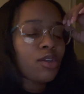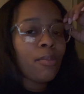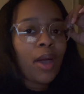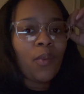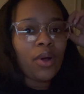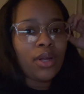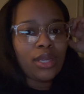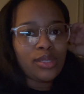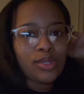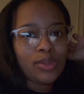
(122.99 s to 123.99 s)
my work
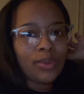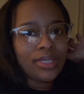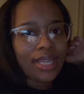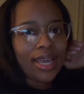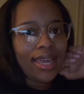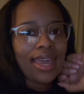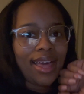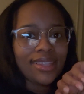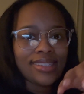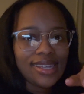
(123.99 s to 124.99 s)
is doing like
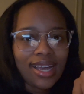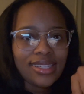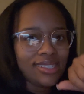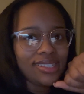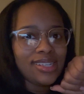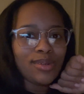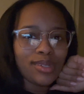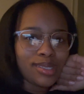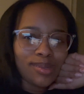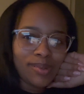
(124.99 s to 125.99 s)
Galentine's
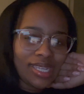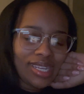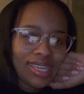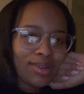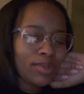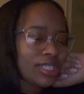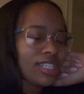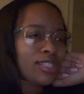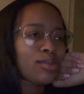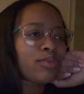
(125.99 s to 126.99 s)
Secret Sweetie, which
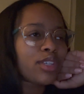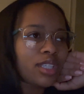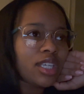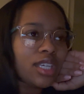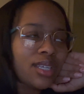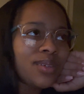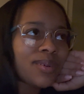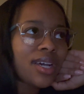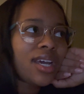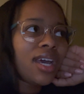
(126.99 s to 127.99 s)
is really cute.